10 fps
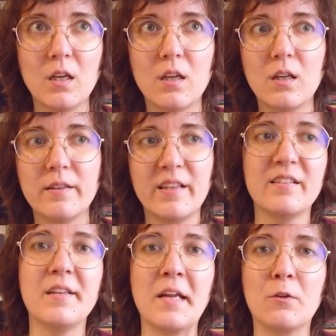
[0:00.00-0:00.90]

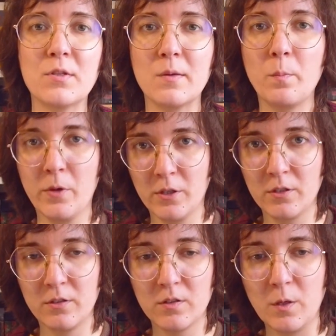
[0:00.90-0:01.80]
testing out some
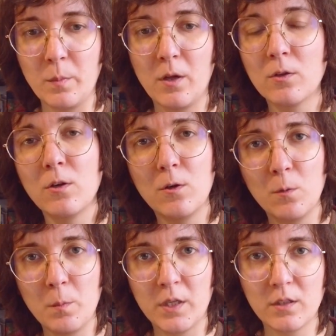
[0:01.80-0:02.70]
markers, some
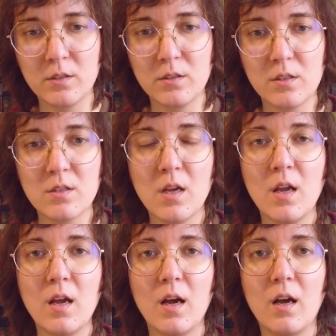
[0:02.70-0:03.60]
alcohol markers
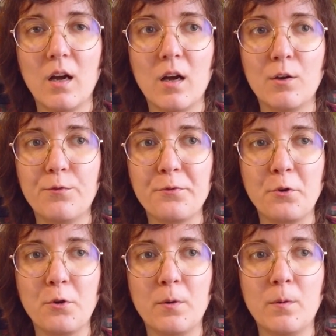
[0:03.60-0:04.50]

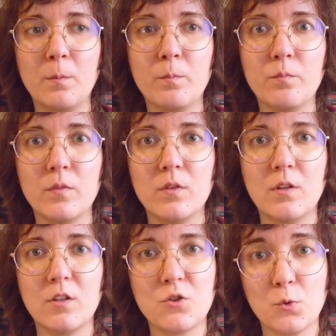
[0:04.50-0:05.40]
from
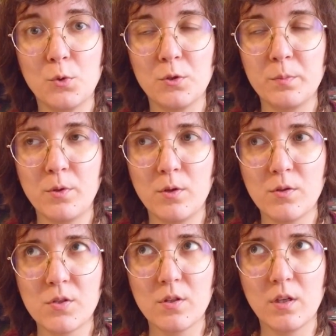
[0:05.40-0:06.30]
a scroller
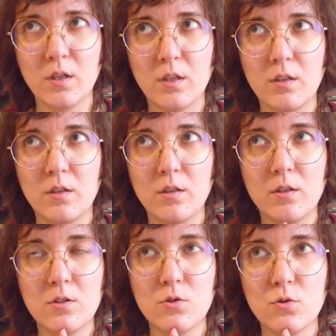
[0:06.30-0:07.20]
box, like
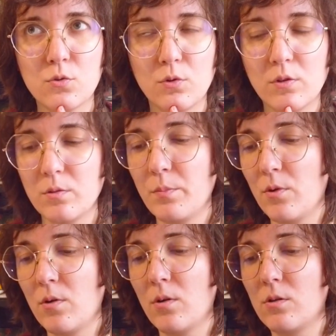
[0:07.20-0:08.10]
scroller
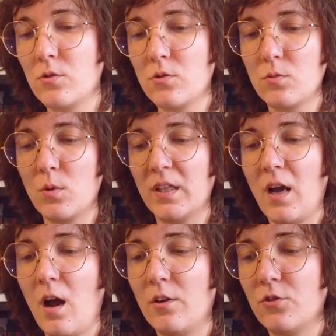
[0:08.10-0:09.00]
box
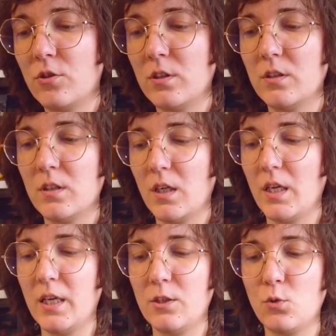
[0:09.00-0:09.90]

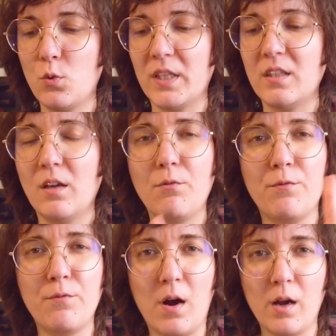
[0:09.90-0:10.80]

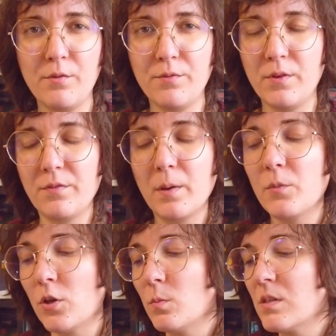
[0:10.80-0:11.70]
125 if I'm
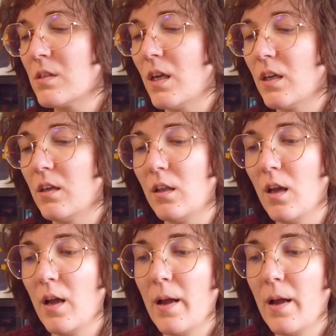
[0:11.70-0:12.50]
not mistaken,